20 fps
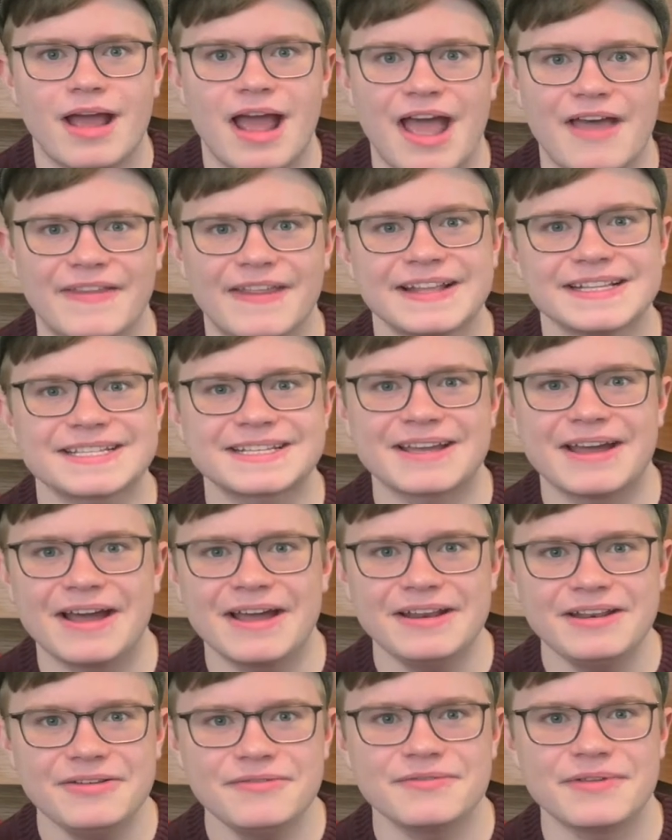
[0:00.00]
And that's
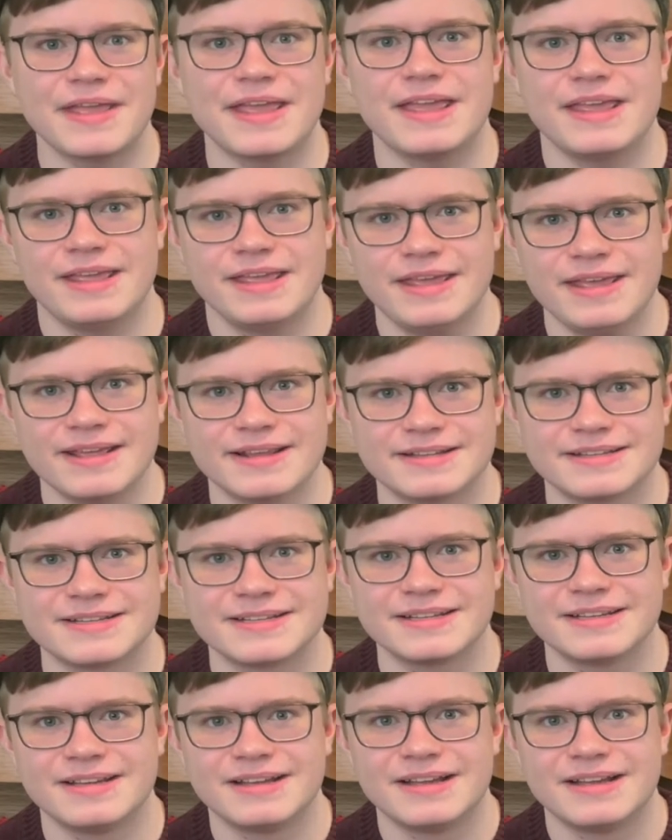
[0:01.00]
kind of it.